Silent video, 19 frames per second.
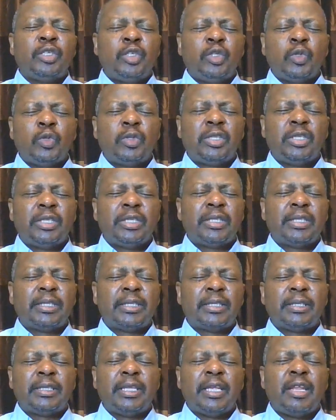
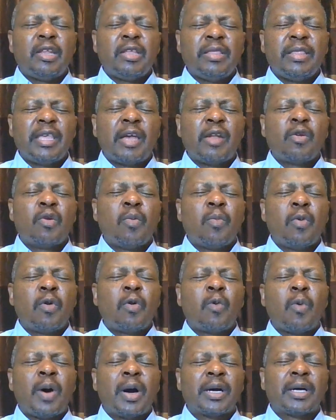duties, their normal
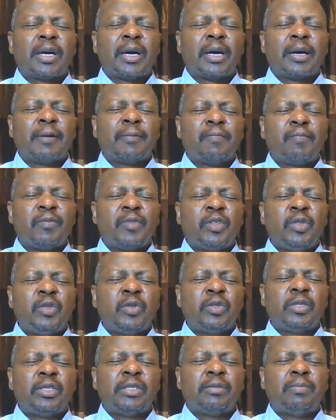work,
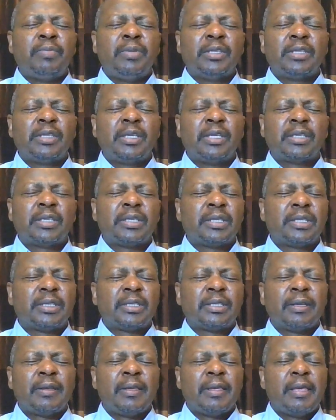duties,
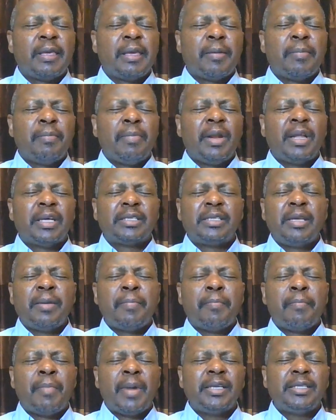businesses. Bless
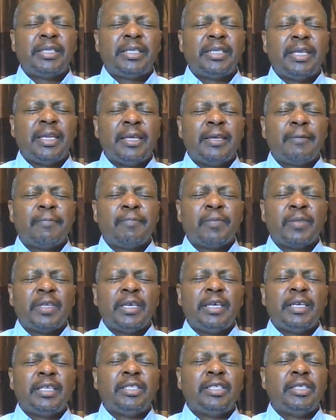them mightily.
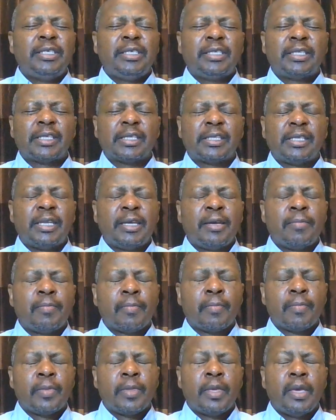In Jesus' name,
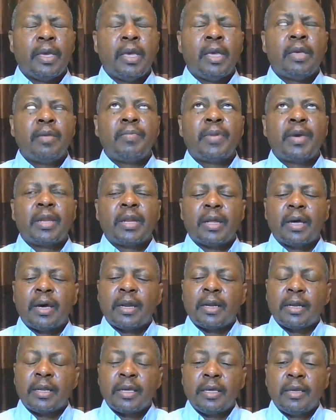amen
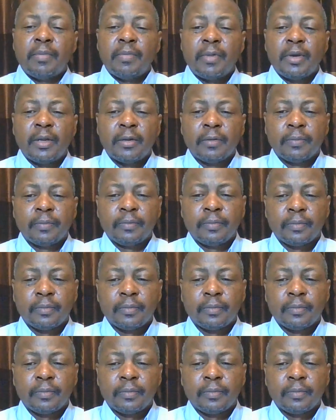and amen.